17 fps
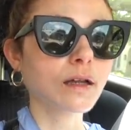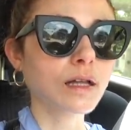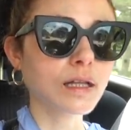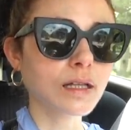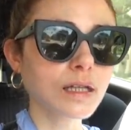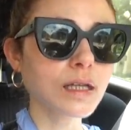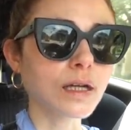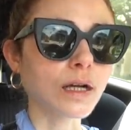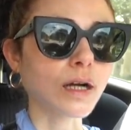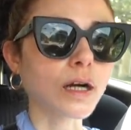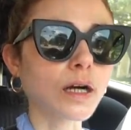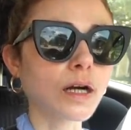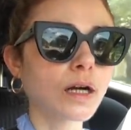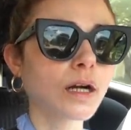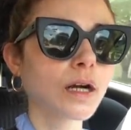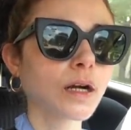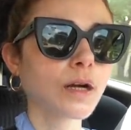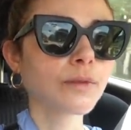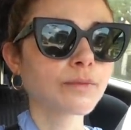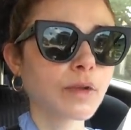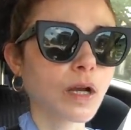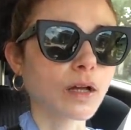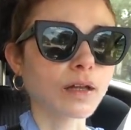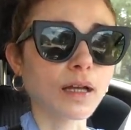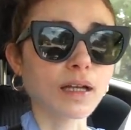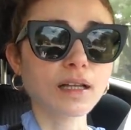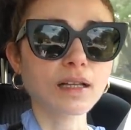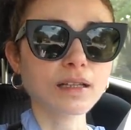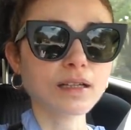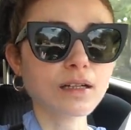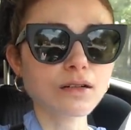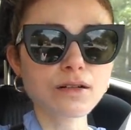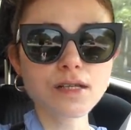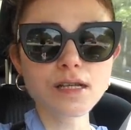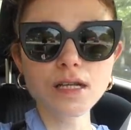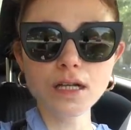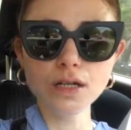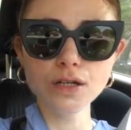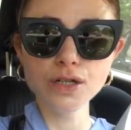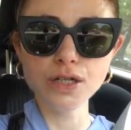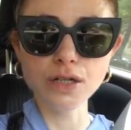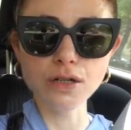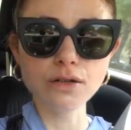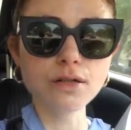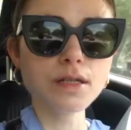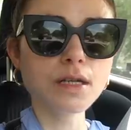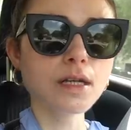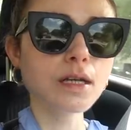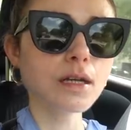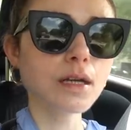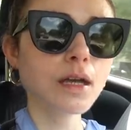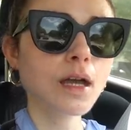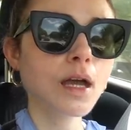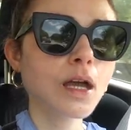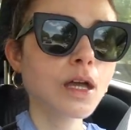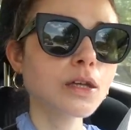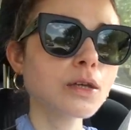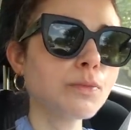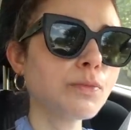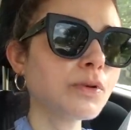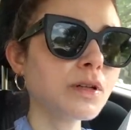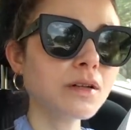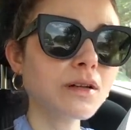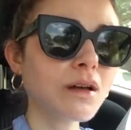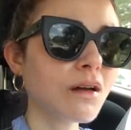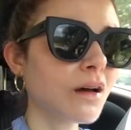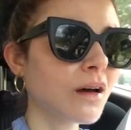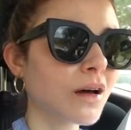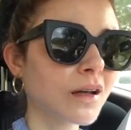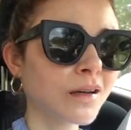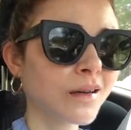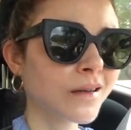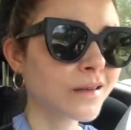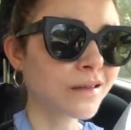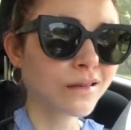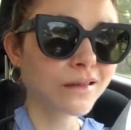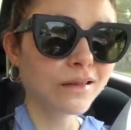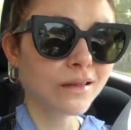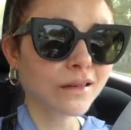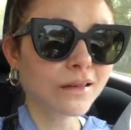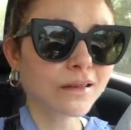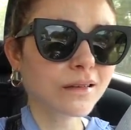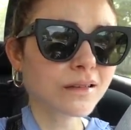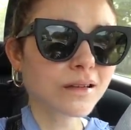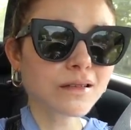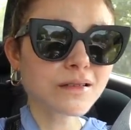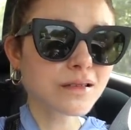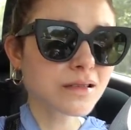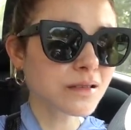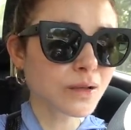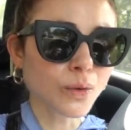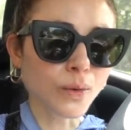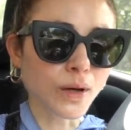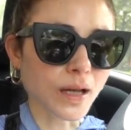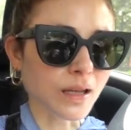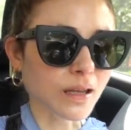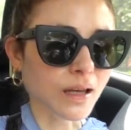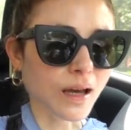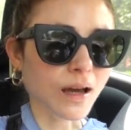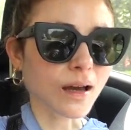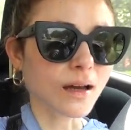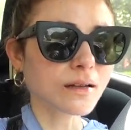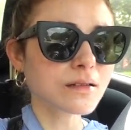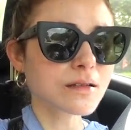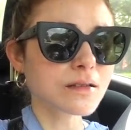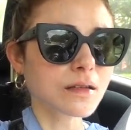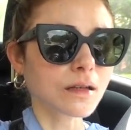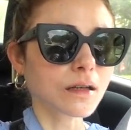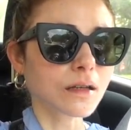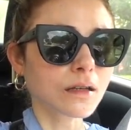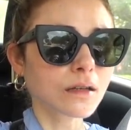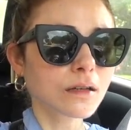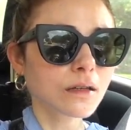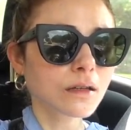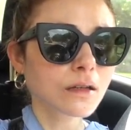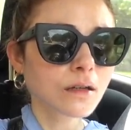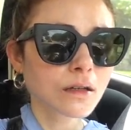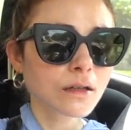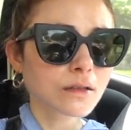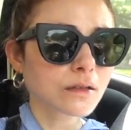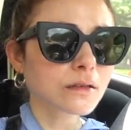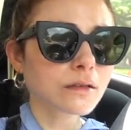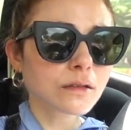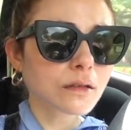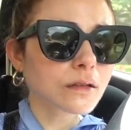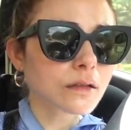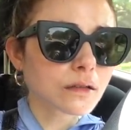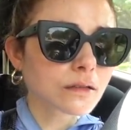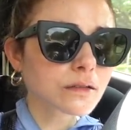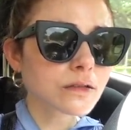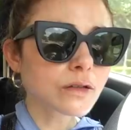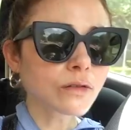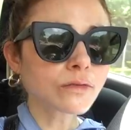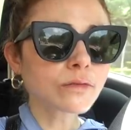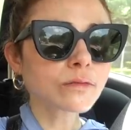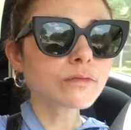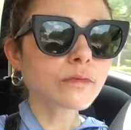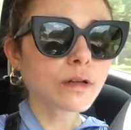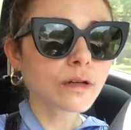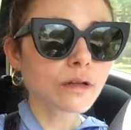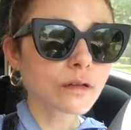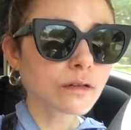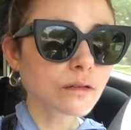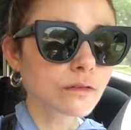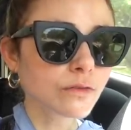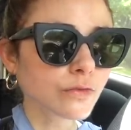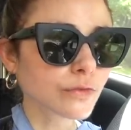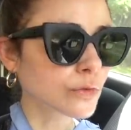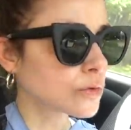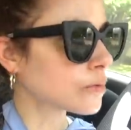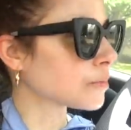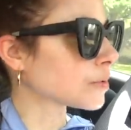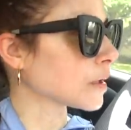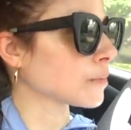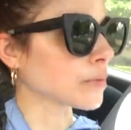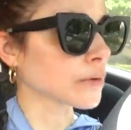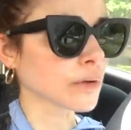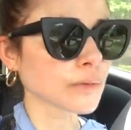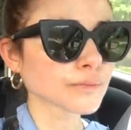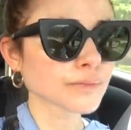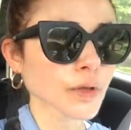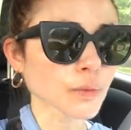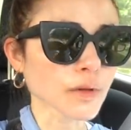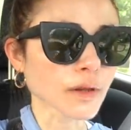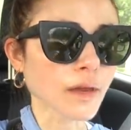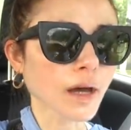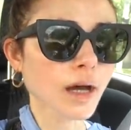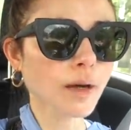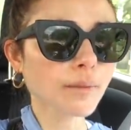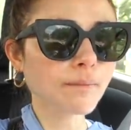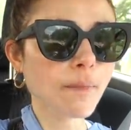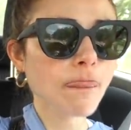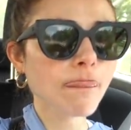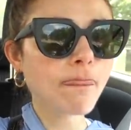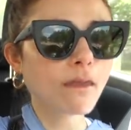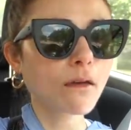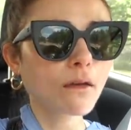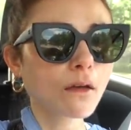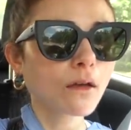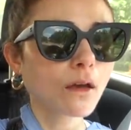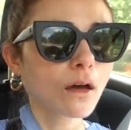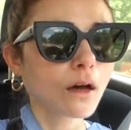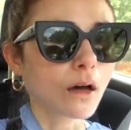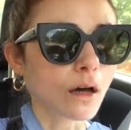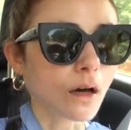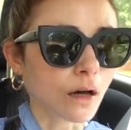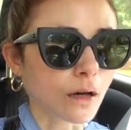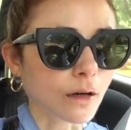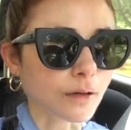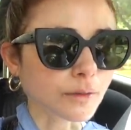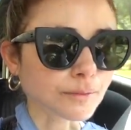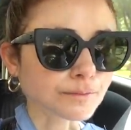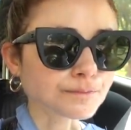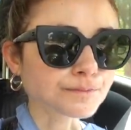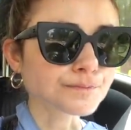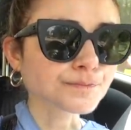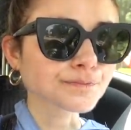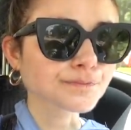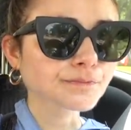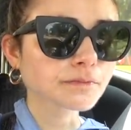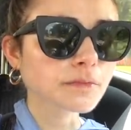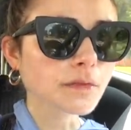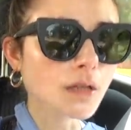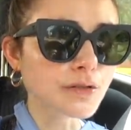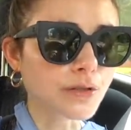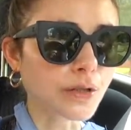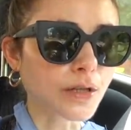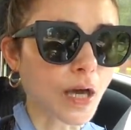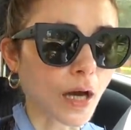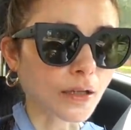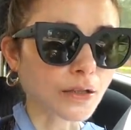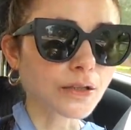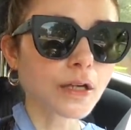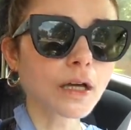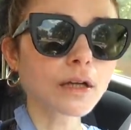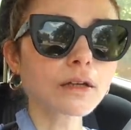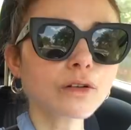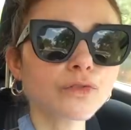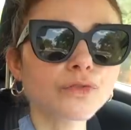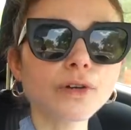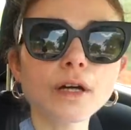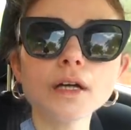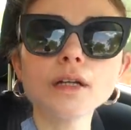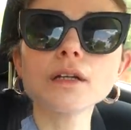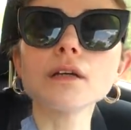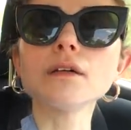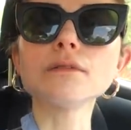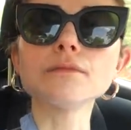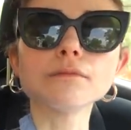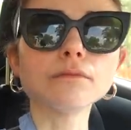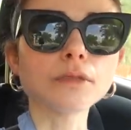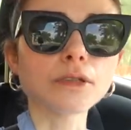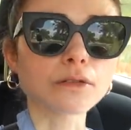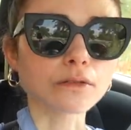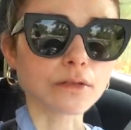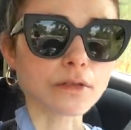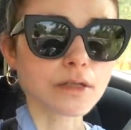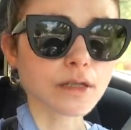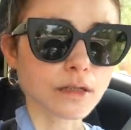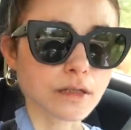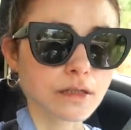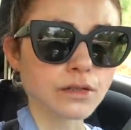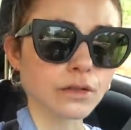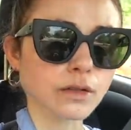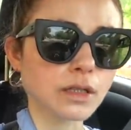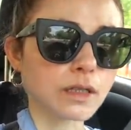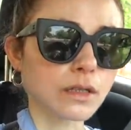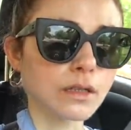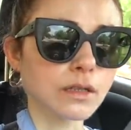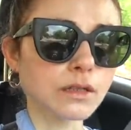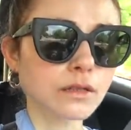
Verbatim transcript: clear, like clear zinc, sheer zinc. You put it on and there's still a white cast. Like, don't fool people with that. Um, so yeah, you're not going to find a mineral sunscreen